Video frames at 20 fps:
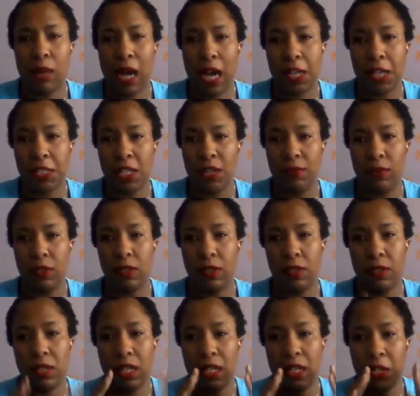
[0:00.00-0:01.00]
positive, a
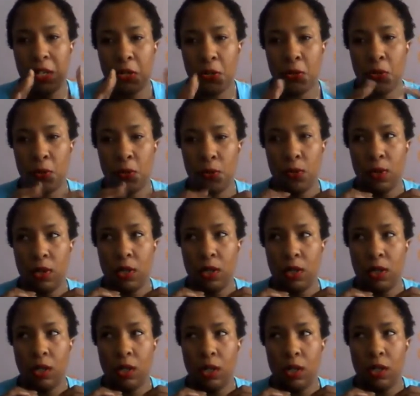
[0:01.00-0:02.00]
new
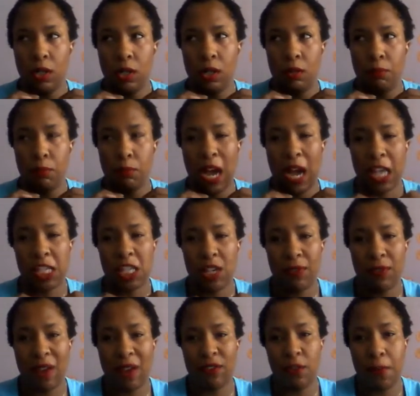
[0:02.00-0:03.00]

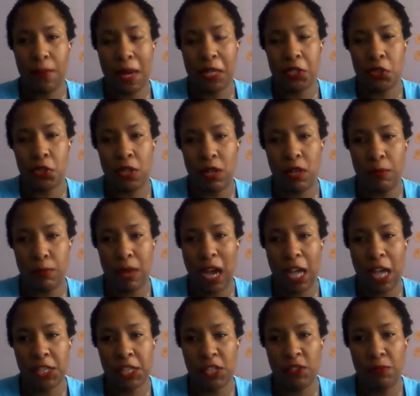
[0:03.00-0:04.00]
positive affirmation, a
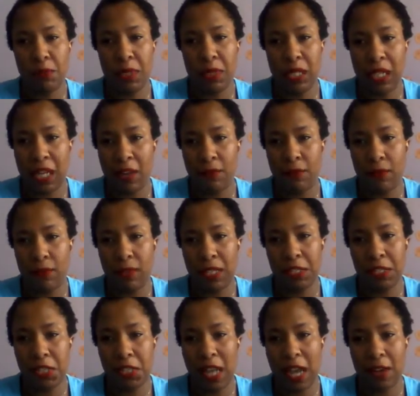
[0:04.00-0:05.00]
positive belief
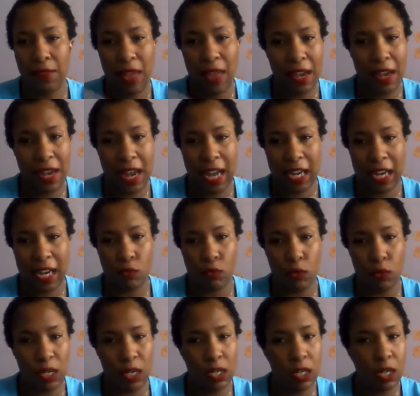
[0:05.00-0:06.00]
instead of that negative
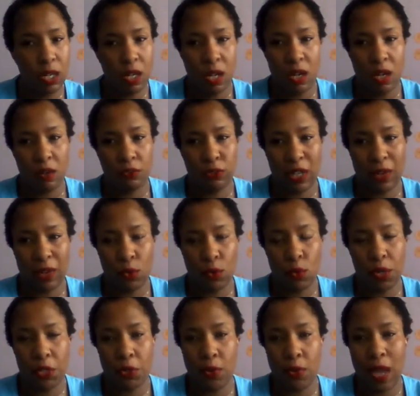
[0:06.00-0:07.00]
one. For
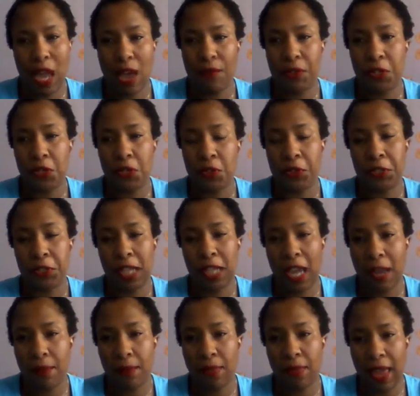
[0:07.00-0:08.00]
everyone you have, you do the
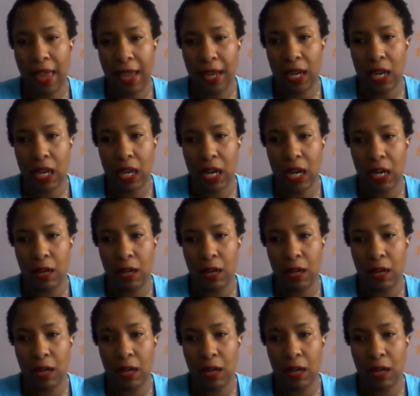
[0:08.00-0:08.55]
same thing.